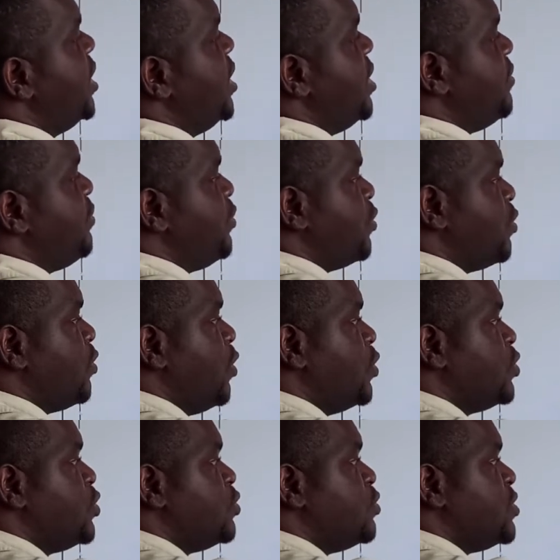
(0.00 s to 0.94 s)
If you
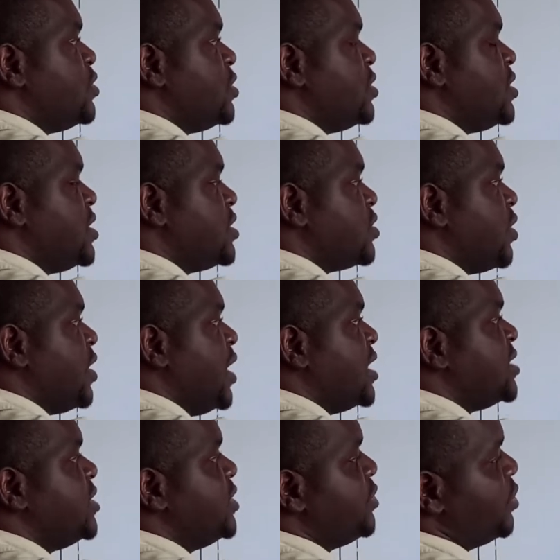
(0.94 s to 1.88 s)
go to this
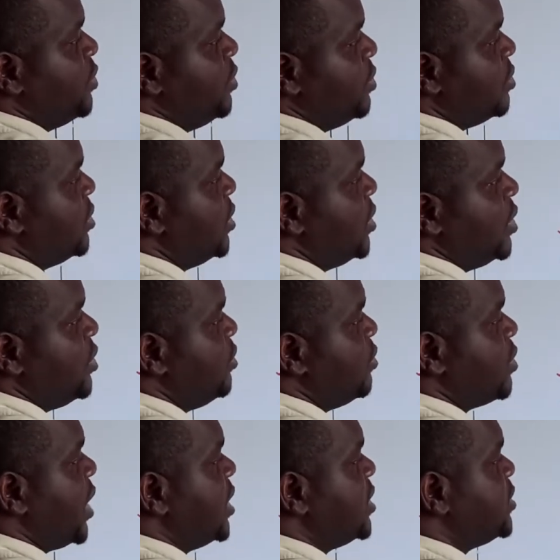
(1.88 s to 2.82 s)
other 0,
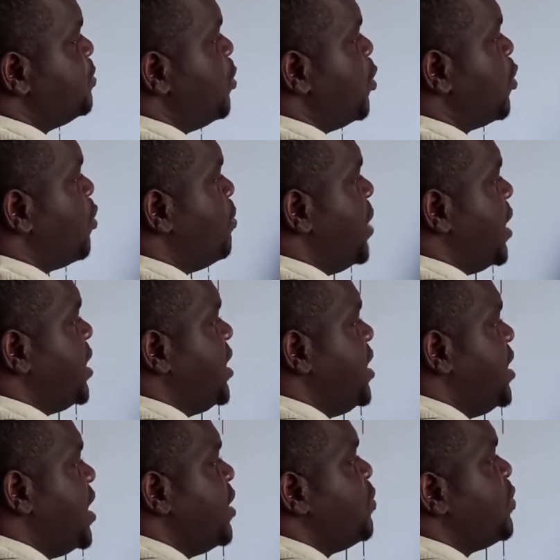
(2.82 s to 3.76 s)
you can't borrow, but
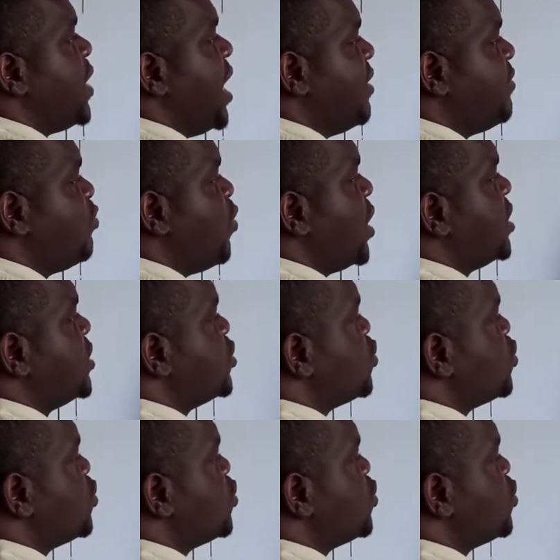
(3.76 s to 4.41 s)
here we have 1.